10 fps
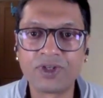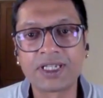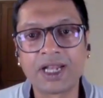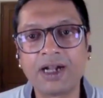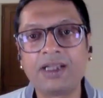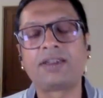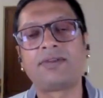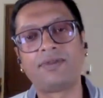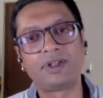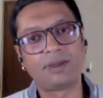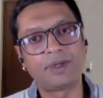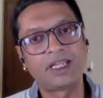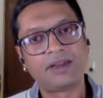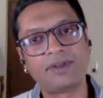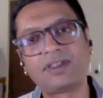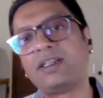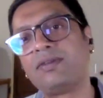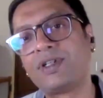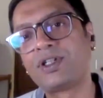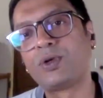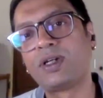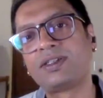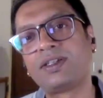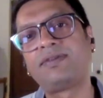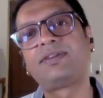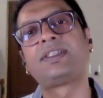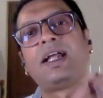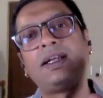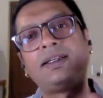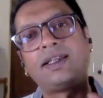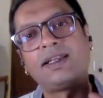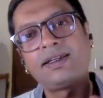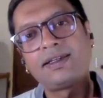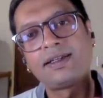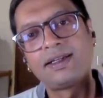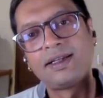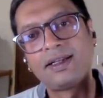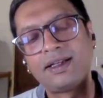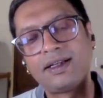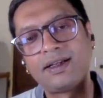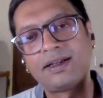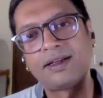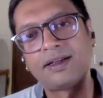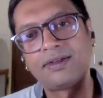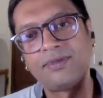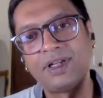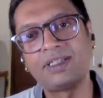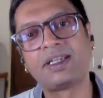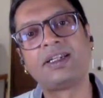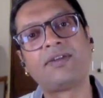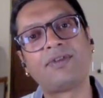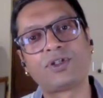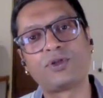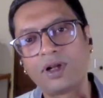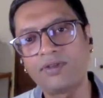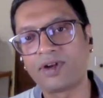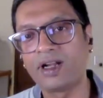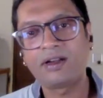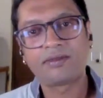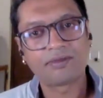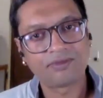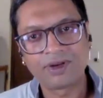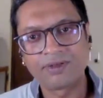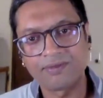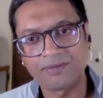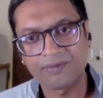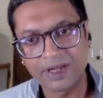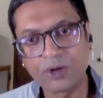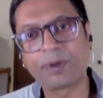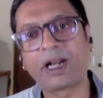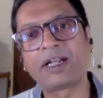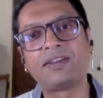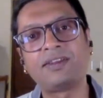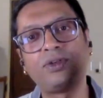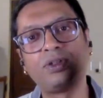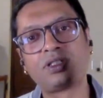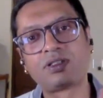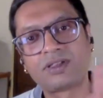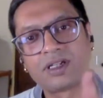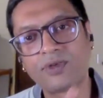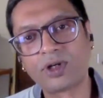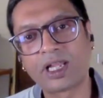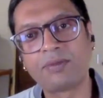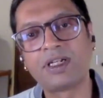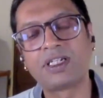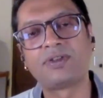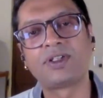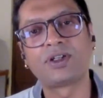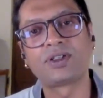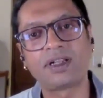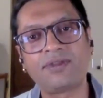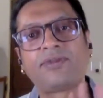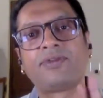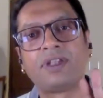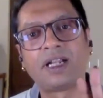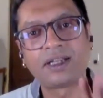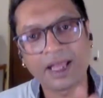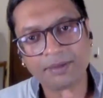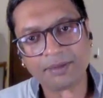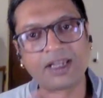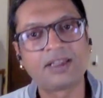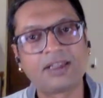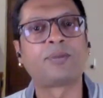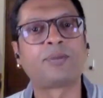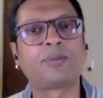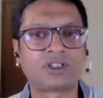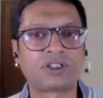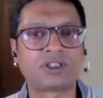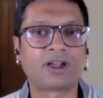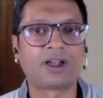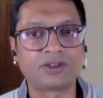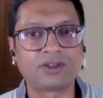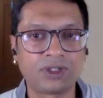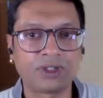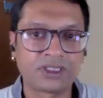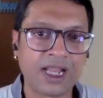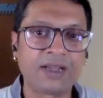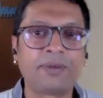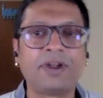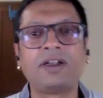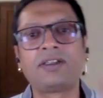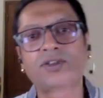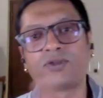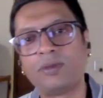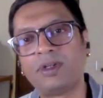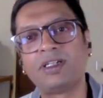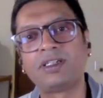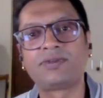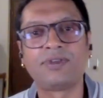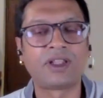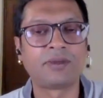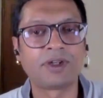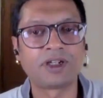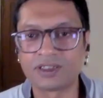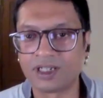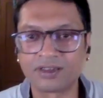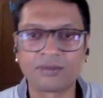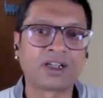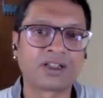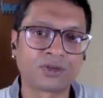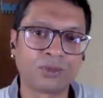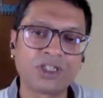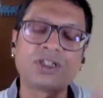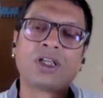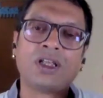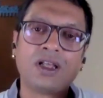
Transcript: So we start in the beginning, we send the wish to ourselves, and then we'll send that wish to our friend. We in your practice, you'll sit for 10 minutes with yourself. That timeline is approximate, right? So it's 8 minutes, 12 minutes, 15 minutes, doesn't matter so much.